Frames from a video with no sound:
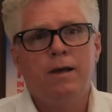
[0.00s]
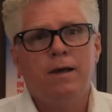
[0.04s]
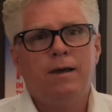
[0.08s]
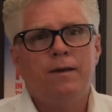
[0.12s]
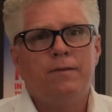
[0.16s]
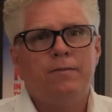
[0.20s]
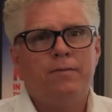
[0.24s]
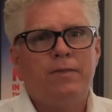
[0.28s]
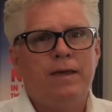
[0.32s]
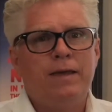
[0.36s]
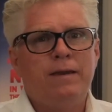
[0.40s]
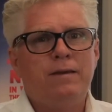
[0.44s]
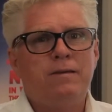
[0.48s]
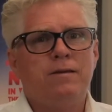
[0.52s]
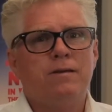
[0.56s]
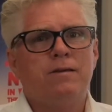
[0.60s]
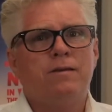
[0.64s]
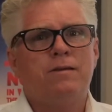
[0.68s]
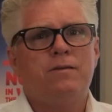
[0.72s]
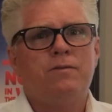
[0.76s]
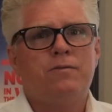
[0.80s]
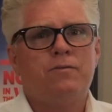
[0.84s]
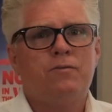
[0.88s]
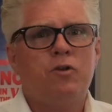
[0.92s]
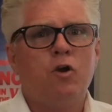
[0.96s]
They just
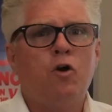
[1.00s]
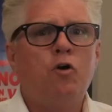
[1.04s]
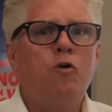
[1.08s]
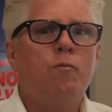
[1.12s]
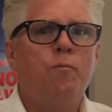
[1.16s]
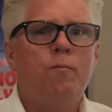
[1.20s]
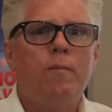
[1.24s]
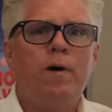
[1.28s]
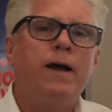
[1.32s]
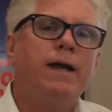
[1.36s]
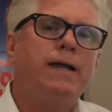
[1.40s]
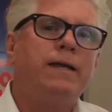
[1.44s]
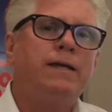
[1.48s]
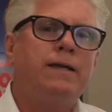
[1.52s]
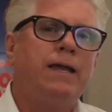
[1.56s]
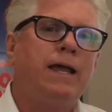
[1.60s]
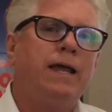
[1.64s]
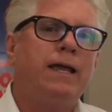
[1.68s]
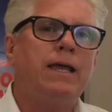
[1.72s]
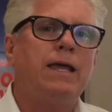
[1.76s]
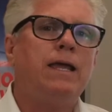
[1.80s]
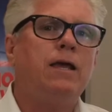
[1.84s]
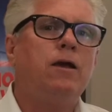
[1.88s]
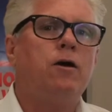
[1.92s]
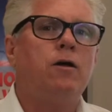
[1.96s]
don't mind
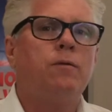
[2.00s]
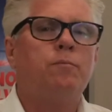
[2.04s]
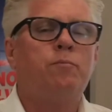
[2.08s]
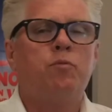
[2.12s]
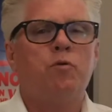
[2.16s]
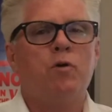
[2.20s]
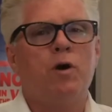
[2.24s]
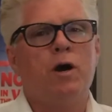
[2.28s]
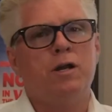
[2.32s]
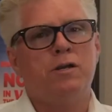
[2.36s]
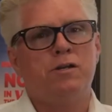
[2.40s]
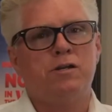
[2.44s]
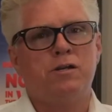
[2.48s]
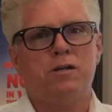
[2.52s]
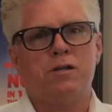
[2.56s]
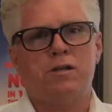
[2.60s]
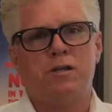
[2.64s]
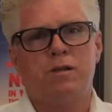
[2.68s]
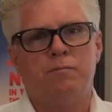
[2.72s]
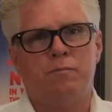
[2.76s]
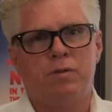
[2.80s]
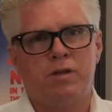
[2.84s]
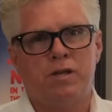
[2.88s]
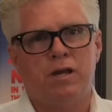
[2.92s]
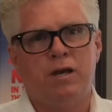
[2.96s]
taking on projects
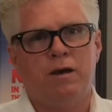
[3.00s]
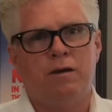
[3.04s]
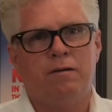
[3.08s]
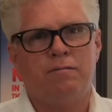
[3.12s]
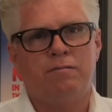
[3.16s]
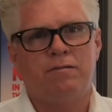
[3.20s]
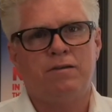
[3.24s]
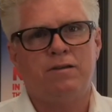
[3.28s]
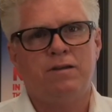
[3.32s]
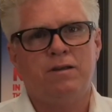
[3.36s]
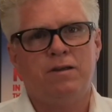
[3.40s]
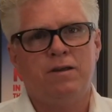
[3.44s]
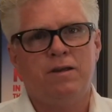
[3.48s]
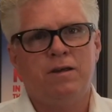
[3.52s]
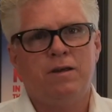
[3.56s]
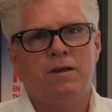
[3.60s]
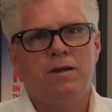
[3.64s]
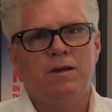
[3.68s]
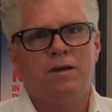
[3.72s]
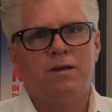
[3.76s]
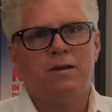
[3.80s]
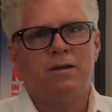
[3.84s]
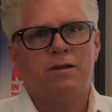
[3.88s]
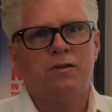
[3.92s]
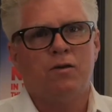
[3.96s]
themselves.
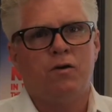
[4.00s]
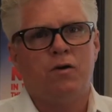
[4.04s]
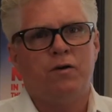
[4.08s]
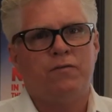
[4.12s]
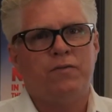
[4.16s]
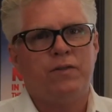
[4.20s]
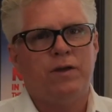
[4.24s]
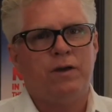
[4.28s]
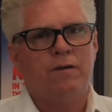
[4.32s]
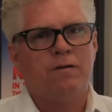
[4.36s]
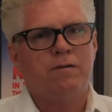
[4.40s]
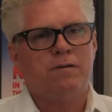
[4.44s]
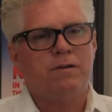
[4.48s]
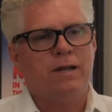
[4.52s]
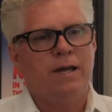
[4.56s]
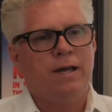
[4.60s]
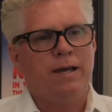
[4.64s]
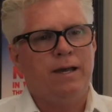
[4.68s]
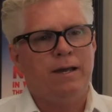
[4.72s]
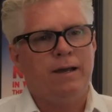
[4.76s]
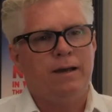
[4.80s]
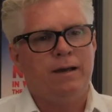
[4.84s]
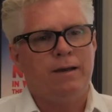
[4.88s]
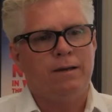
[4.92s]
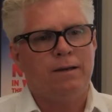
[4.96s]
So if there's
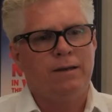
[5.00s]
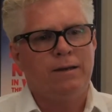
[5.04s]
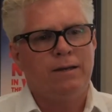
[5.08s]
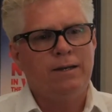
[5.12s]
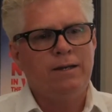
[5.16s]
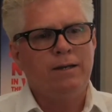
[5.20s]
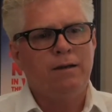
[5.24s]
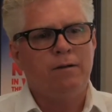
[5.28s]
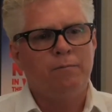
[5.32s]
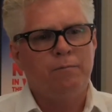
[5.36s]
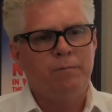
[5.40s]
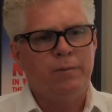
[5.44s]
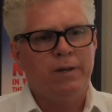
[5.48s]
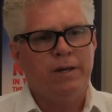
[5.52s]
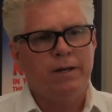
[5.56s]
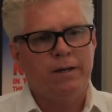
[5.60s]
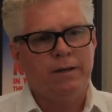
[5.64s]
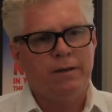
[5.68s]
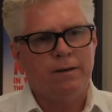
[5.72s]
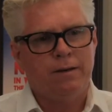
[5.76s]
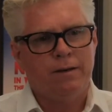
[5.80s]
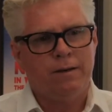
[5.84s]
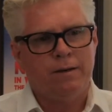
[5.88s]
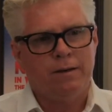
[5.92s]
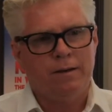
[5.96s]
a little
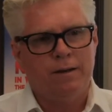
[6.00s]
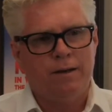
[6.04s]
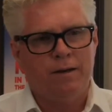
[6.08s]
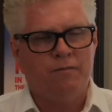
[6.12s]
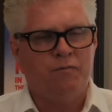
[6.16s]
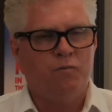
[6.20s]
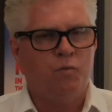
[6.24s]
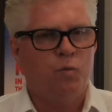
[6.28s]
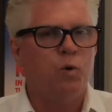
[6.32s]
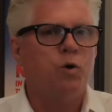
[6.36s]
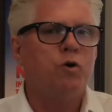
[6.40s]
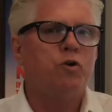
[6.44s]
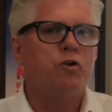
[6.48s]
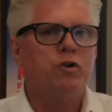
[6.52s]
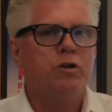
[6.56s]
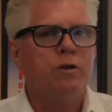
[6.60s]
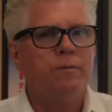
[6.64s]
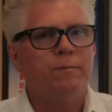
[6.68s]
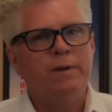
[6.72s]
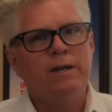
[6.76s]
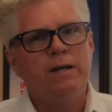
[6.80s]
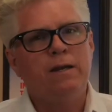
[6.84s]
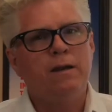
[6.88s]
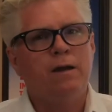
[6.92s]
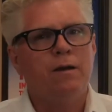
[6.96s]
bit of work to
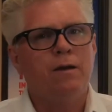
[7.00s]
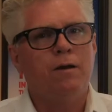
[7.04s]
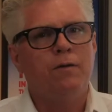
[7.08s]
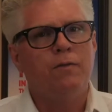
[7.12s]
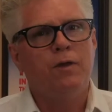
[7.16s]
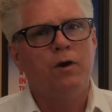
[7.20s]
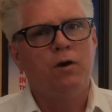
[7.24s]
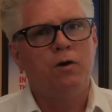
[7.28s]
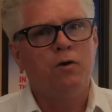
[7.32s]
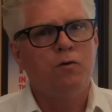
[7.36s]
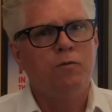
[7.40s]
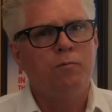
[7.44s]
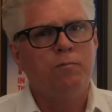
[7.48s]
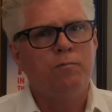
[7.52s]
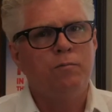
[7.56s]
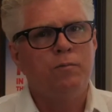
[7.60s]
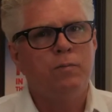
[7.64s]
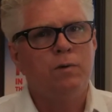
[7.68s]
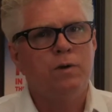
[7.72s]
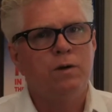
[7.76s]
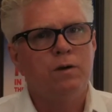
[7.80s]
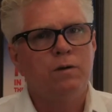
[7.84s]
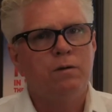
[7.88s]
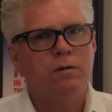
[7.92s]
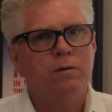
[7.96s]
be done on the home,
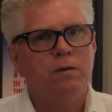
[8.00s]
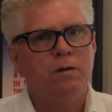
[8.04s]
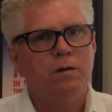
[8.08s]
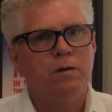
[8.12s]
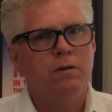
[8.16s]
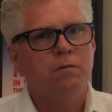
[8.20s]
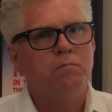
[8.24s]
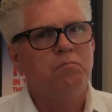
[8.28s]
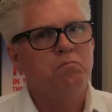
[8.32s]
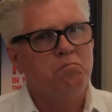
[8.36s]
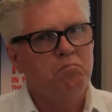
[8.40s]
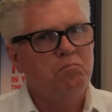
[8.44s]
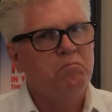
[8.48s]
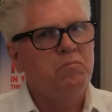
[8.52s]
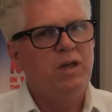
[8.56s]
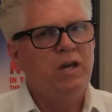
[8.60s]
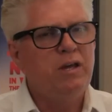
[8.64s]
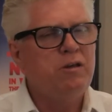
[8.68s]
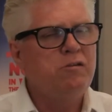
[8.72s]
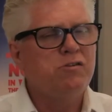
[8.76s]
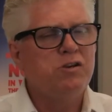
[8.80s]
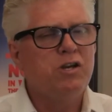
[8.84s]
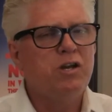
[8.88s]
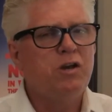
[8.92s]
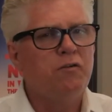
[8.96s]
they
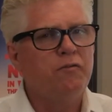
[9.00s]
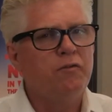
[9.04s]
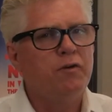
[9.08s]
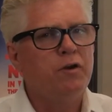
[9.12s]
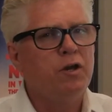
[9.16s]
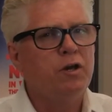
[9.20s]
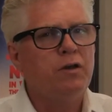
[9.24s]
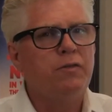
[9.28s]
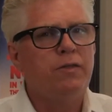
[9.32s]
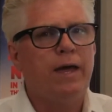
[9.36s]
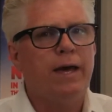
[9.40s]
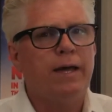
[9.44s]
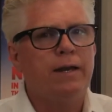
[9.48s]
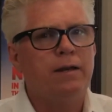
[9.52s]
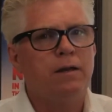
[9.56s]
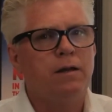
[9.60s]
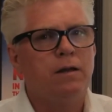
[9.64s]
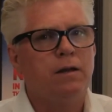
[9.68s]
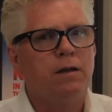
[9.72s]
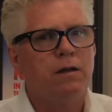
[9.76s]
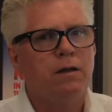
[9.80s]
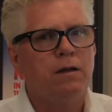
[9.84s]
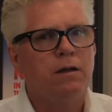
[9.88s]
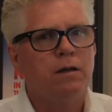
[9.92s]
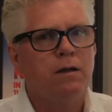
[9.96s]
usually overlook that.
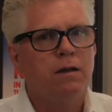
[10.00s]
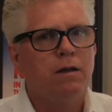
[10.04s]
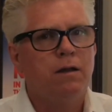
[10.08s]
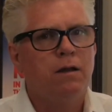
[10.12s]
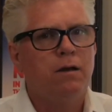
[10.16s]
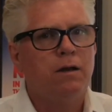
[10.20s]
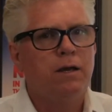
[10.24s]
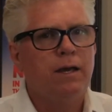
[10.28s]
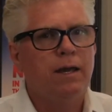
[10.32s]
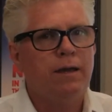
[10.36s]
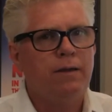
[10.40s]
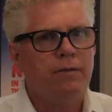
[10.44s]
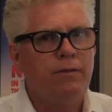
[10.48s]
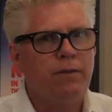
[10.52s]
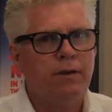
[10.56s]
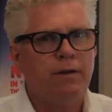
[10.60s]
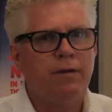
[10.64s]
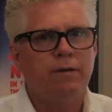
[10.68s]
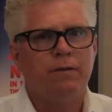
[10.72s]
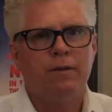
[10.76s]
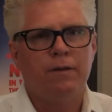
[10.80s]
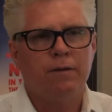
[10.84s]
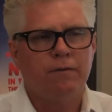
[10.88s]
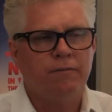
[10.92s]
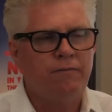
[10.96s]
Okay,
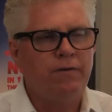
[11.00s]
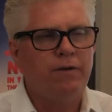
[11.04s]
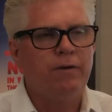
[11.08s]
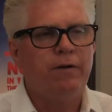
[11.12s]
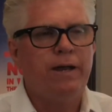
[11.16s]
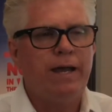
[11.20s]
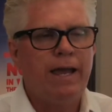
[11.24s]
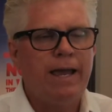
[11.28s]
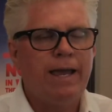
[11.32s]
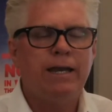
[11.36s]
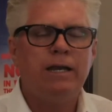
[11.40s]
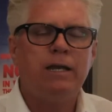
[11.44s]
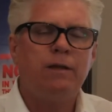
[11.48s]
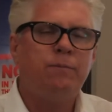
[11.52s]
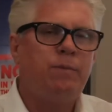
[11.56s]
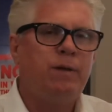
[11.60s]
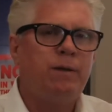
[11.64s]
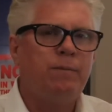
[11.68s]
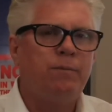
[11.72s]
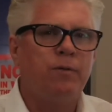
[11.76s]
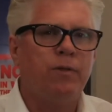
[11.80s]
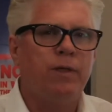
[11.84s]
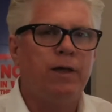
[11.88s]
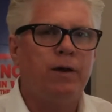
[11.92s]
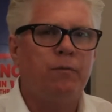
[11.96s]
they're very handy
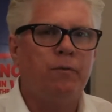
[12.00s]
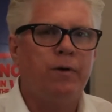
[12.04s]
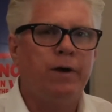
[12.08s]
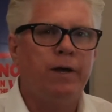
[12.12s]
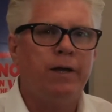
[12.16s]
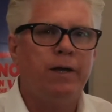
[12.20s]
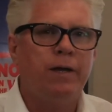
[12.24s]
people that way.